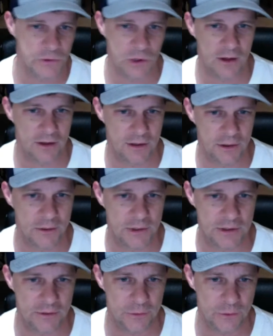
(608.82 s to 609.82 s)
try to deal
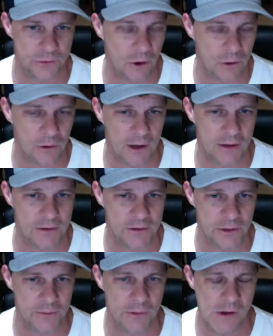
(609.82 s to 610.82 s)
with it through songwriting.
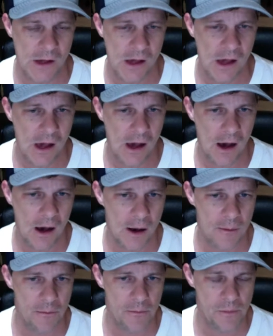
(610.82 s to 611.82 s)
So,
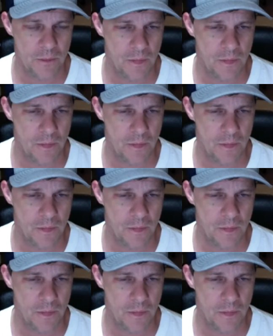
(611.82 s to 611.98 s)
um,